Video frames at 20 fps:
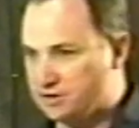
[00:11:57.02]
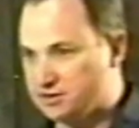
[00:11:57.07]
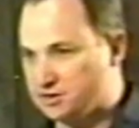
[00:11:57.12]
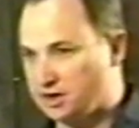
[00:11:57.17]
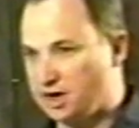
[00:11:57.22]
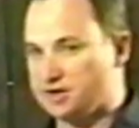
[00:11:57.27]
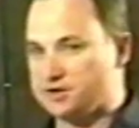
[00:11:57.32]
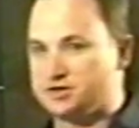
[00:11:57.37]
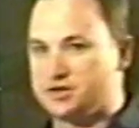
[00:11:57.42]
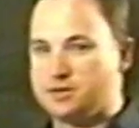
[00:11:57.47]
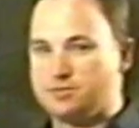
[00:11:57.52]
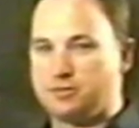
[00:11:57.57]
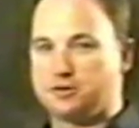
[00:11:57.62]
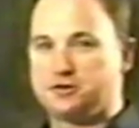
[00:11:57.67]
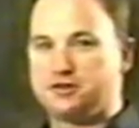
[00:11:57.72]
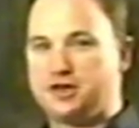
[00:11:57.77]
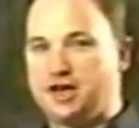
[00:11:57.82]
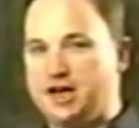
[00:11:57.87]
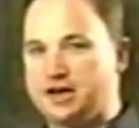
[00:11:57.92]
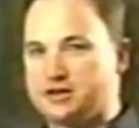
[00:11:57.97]
is a simple
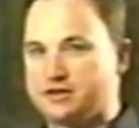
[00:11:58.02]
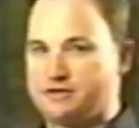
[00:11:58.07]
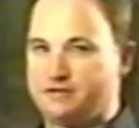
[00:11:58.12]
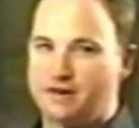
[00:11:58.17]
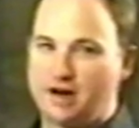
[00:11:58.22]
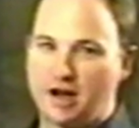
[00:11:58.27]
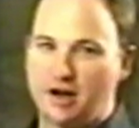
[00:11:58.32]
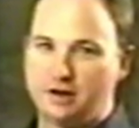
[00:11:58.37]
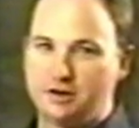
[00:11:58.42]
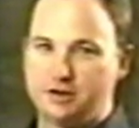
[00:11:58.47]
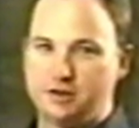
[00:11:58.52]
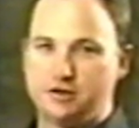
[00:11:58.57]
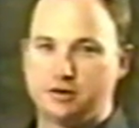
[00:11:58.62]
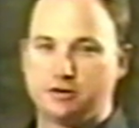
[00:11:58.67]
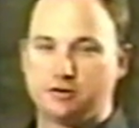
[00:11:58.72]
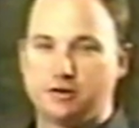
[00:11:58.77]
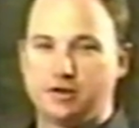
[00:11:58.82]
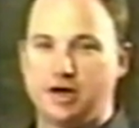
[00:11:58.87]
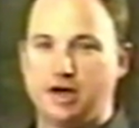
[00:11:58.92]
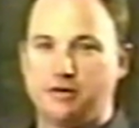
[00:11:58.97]
text file that you
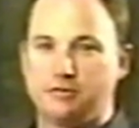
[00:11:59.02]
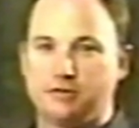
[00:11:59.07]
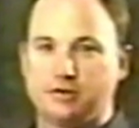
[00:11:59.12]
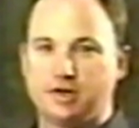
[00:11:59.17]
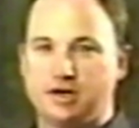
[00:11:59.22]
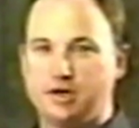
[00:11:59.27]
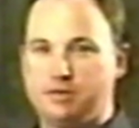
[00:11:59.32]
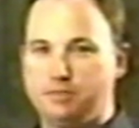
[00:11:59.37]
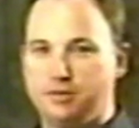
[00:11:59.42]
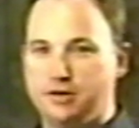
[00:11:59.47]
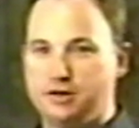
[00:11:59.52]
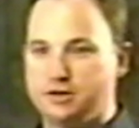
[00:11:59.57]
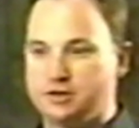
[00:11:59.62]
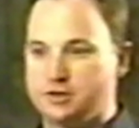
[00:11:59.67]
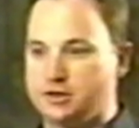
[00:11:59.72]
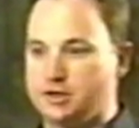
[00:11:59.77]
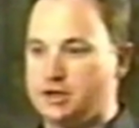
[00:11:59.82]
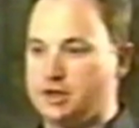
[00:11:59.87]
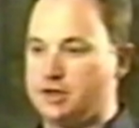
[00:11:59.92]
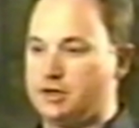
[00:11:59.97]
create with any
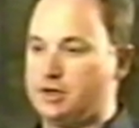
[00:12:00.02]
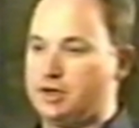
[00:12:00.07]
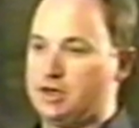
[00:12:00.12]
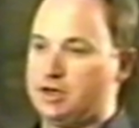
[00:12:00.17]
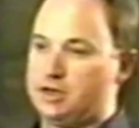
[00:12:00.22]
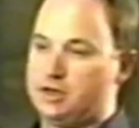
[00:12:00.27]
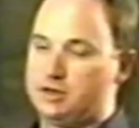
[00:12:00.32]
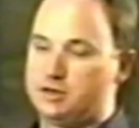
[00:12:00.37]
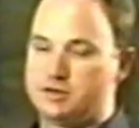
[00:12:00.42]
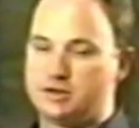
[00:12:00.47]
PC. You